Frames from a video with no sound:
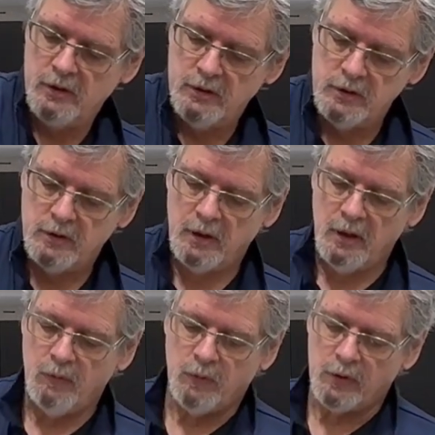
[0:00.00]
So
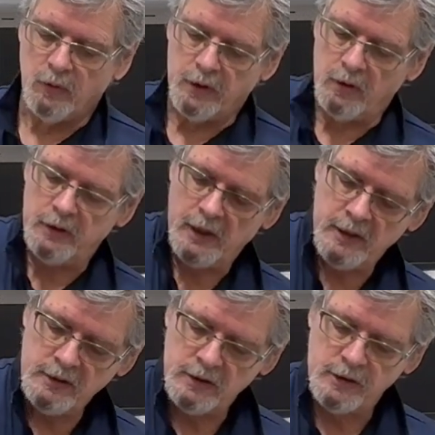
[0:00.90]
again, we're going on
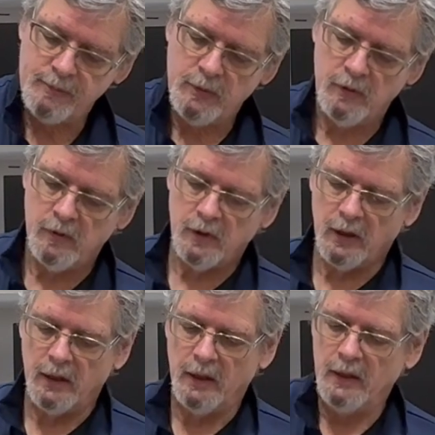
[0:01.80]
nice and smooth.
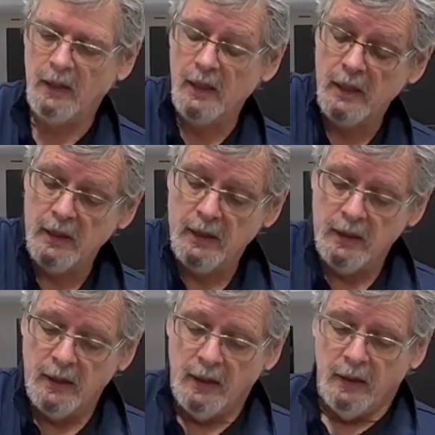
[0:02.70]

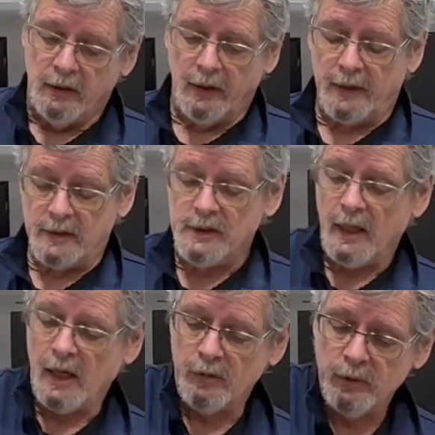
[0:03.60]
Like I
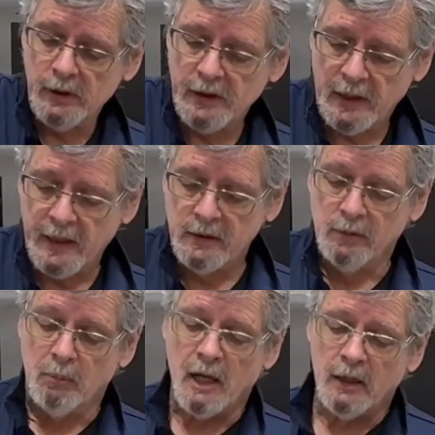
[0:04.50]
say, I really like the
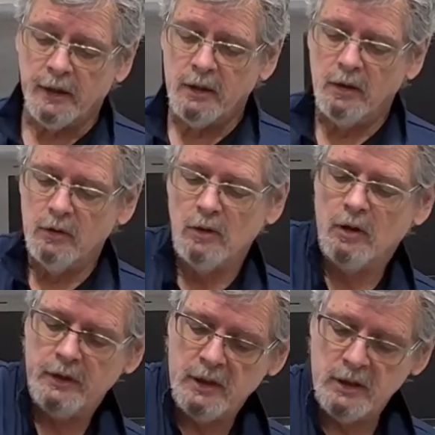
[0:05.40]
moly coat
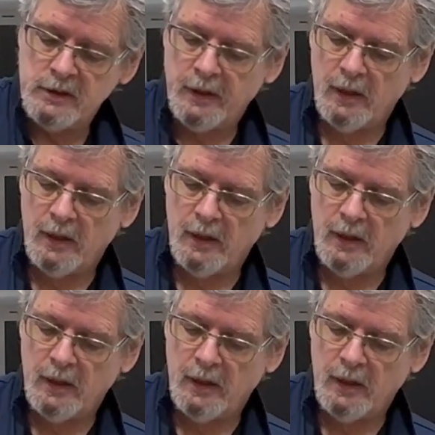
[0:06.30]
on this.